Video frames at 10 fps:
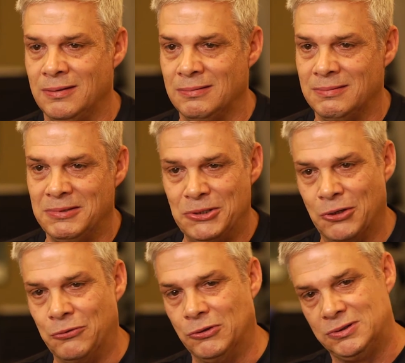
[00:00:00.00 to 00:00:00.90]
and, you
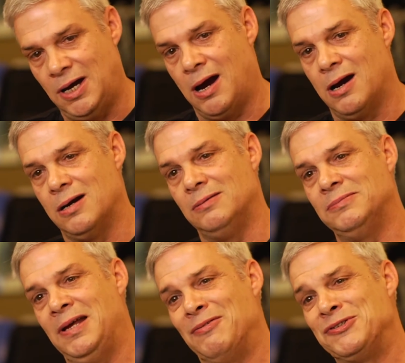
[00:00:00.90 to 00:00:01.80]
know, real tired
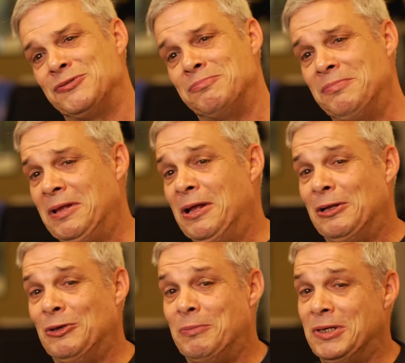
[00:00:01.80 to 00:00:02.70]
and having some
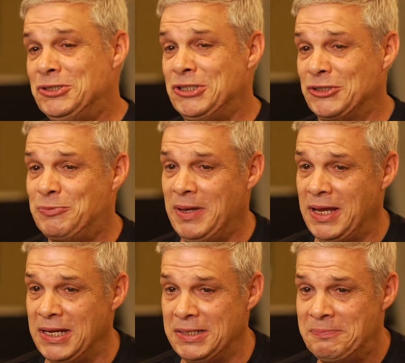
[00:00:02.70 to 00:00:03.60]
little bit of chest
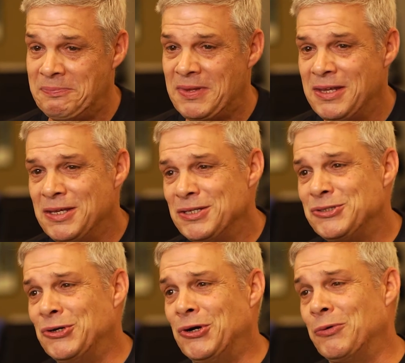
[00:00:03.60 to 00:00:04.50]
pain.
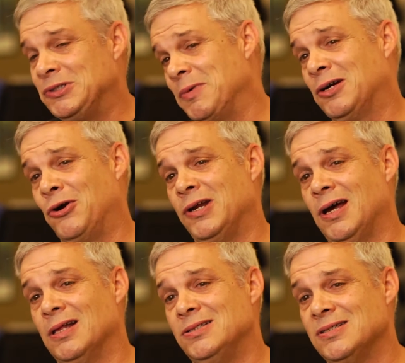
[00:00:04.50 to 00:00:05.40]
So I went to my
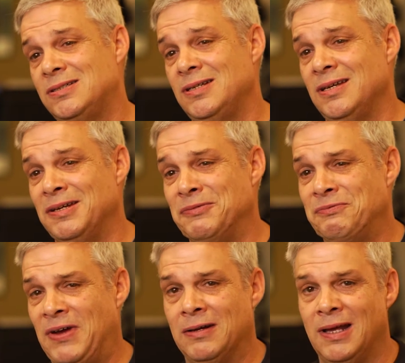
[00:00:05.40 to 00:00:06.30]
cardiologist
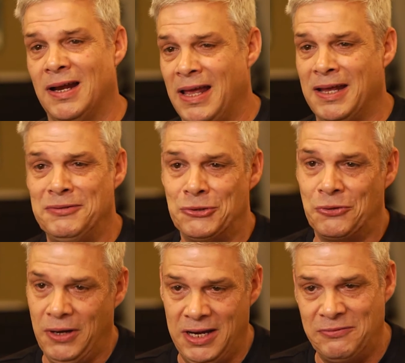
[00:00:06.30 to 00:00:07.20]
and found out I had, you
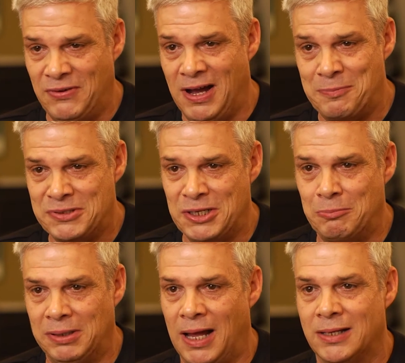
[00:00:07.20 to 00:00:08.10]
know,
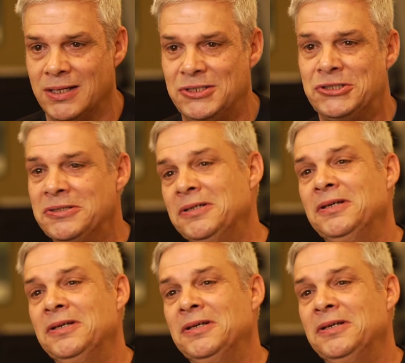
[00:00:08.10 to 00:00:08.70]
85% blockage,